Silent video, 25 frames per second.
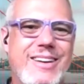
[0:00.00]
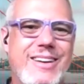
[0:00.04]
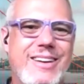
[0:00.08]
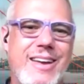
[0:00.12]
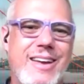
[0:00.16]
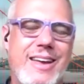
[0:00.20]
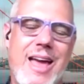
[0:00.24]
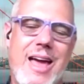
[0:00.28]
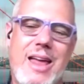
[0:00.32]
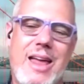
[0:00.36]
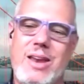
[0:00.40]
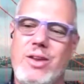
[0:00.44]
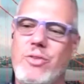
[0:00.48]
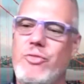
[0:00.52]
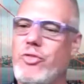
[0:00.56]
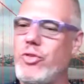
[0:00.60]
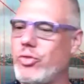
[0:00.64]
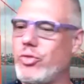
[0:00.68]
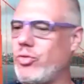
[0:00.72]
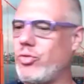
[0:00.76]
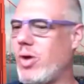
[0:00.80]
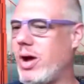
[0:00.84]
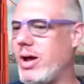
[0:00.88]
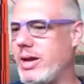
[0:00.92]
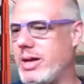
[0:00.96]
Again, if you're
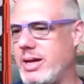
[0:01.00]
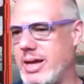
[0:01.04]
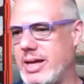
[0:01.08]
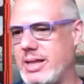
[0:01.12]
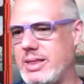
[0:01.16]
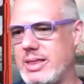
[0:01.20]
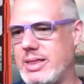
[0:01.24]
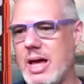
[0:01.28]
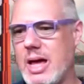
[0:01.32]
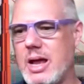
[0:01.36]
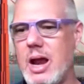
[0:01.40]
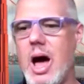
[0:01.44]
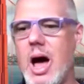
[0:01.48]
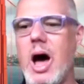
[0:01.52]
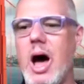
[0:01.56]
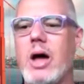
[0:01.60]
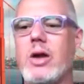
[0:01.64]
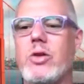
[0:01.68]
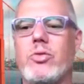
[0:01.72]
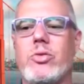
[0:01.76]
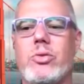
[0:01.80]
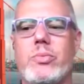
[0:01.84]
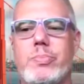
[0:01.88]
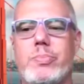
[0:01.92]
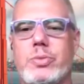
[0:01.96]
trying to get that
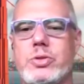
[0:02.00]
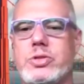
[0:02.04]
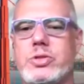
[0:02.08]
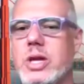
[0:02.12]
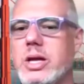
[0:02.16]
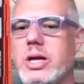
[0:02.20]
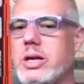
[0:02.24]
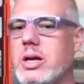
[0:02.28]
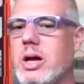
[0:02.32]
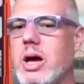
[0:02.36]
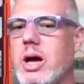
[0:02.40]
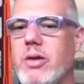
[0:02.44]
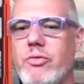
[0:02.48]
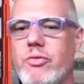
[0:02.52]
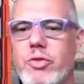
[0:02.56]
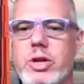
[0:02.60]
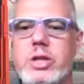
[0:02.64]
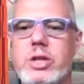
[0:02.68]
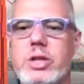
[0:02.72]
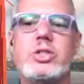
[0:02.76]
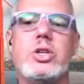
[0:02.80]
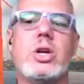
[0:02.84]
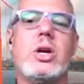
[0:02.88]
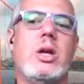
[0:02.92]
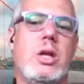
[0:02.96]
100%
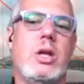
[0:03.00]
coverage,